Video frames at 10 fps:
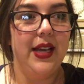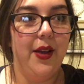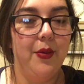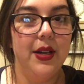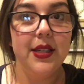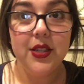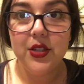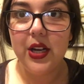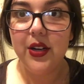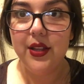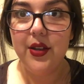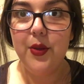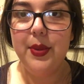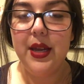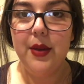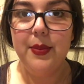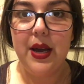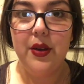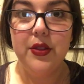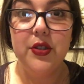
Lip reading: I wanted to share a little bit about